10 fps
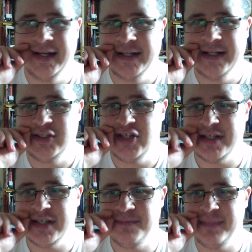
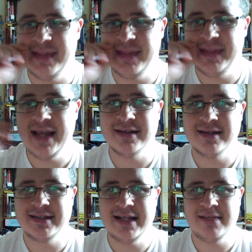Just think
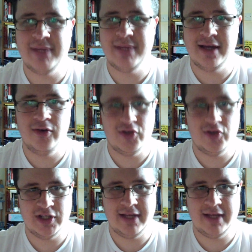sensibly and
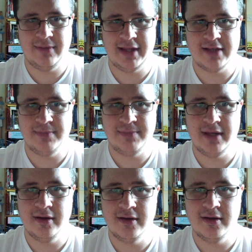logically with this,
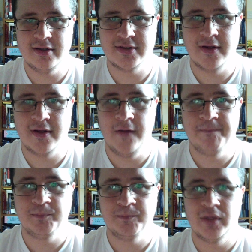because
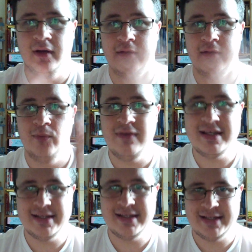with these
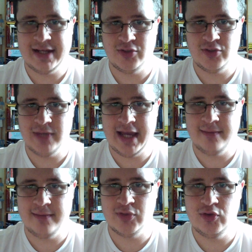international
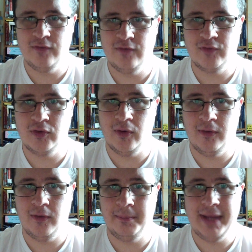games, you've got
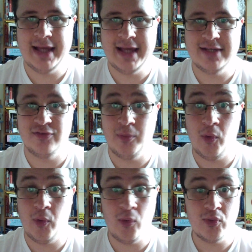players from
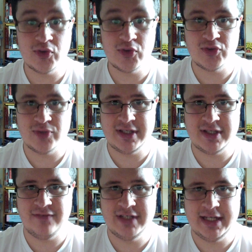all sorts of
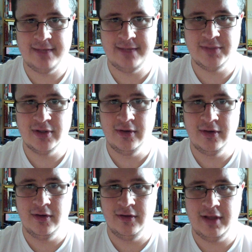different teams
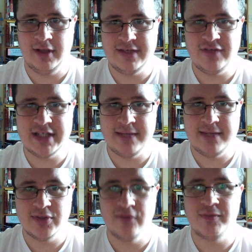
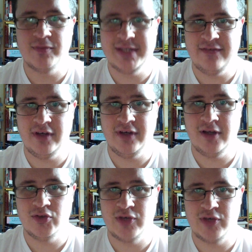from different
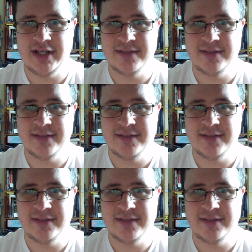countries,